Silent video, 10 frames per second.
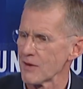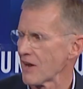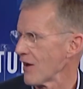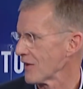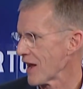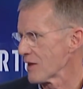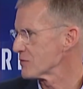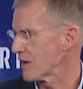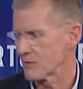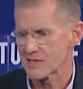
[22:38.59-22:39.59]
retired
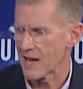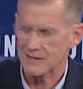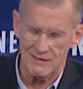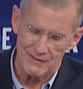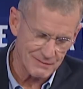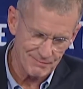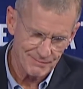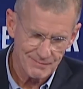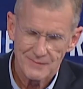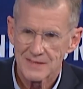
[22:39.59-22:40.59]
guys when yeah. I was active. yeah,
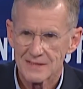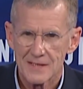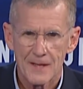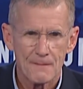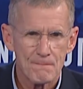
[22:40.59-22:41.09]
right here, please.